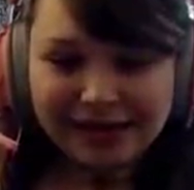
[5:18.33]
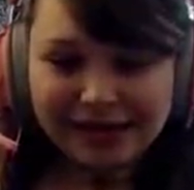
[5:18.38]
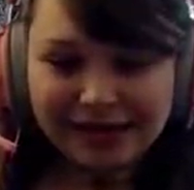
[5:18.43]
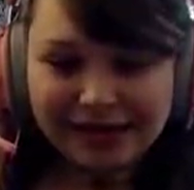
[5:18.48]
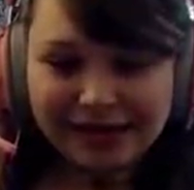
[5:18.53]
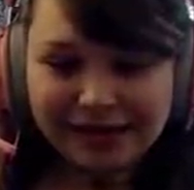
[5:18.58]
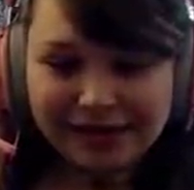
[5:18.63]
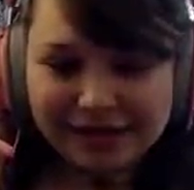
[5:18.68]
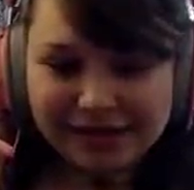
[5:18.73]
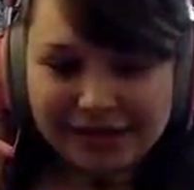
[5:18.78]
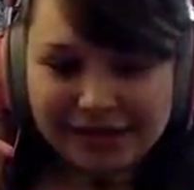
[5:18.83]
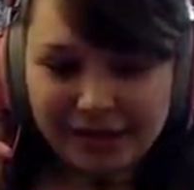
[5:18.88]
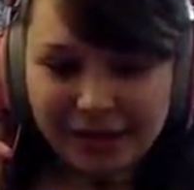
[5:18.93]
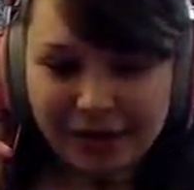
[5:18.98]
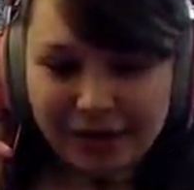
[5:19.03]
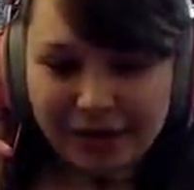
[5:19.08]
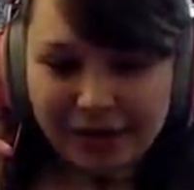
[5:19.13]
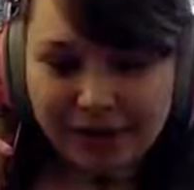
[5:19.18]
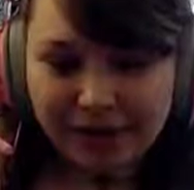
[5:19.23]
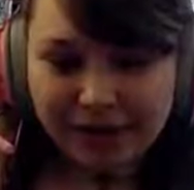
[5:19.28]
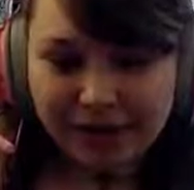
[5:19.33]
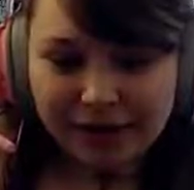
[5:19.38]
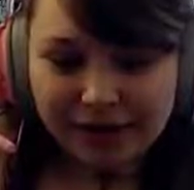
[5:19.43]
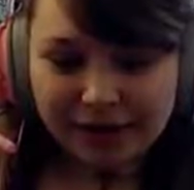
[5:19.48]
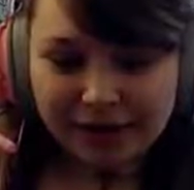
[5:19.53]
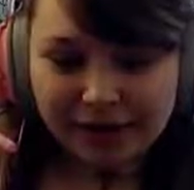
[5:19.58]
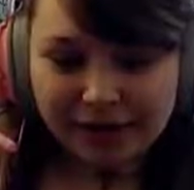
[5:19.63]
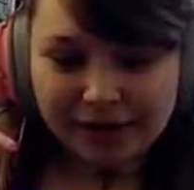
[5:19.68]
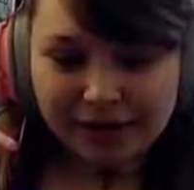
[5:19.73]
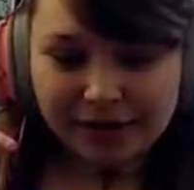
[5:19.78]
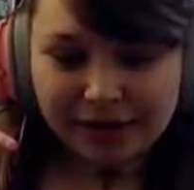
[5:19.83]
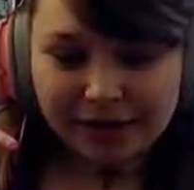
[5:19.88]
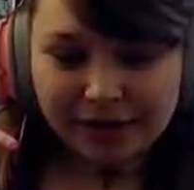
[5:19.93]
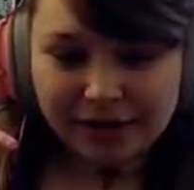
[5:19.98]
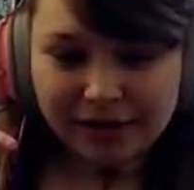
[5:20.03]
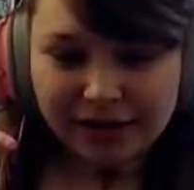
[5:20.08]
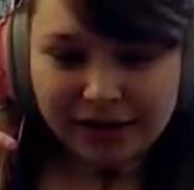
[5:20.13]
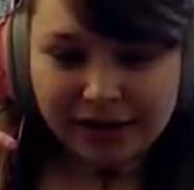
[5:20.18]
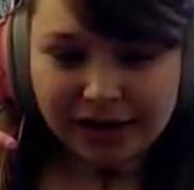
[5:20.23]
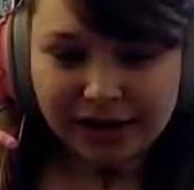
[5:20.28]
Oh, there's someone up here.
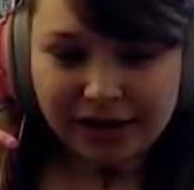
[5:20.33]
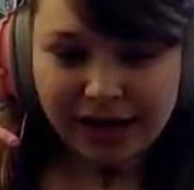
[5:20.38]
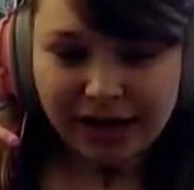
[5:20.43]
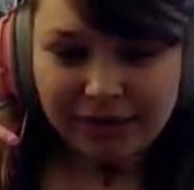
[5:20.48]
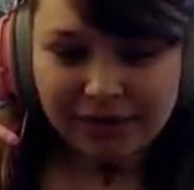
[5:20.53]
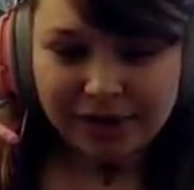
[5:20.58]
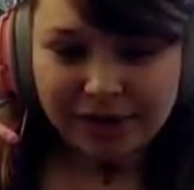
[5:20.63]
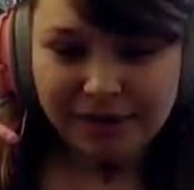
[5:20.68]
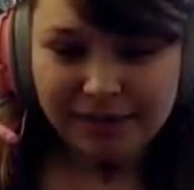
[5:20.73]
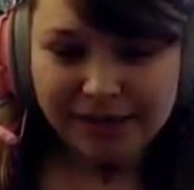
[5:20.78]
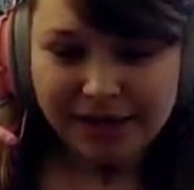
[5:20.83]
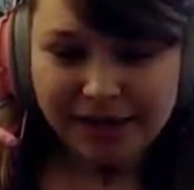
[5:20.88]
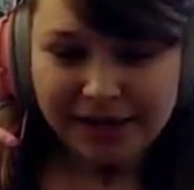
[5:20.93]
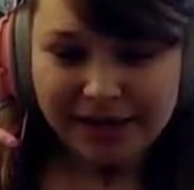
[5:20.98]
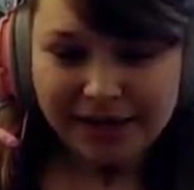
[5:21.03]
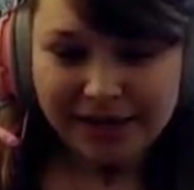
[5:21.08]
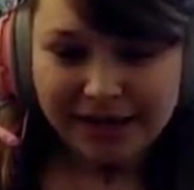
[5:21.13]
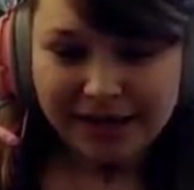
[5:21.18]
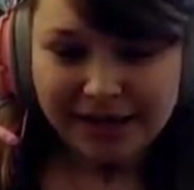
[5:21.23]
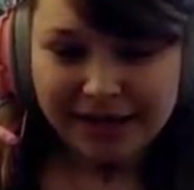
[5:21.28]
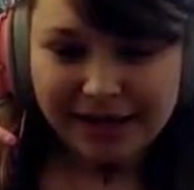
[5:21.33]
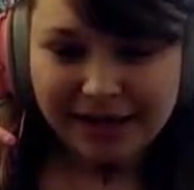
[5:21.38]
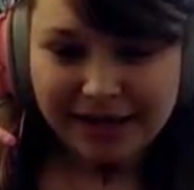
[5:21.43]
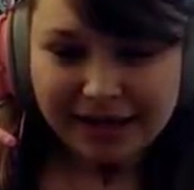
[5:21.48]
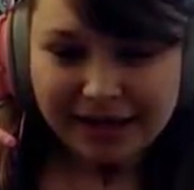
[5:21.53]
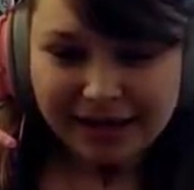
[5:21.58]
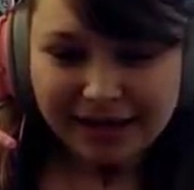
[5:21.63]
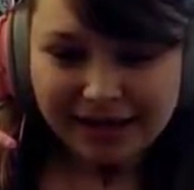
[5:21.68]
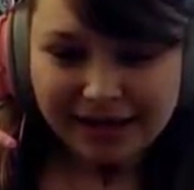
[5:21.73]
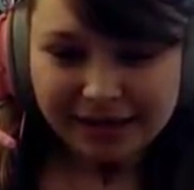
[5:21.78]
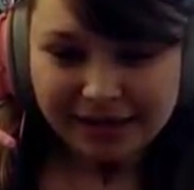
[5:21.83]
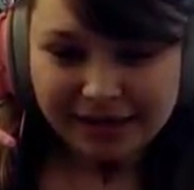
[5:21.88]
Okay, I'm coming!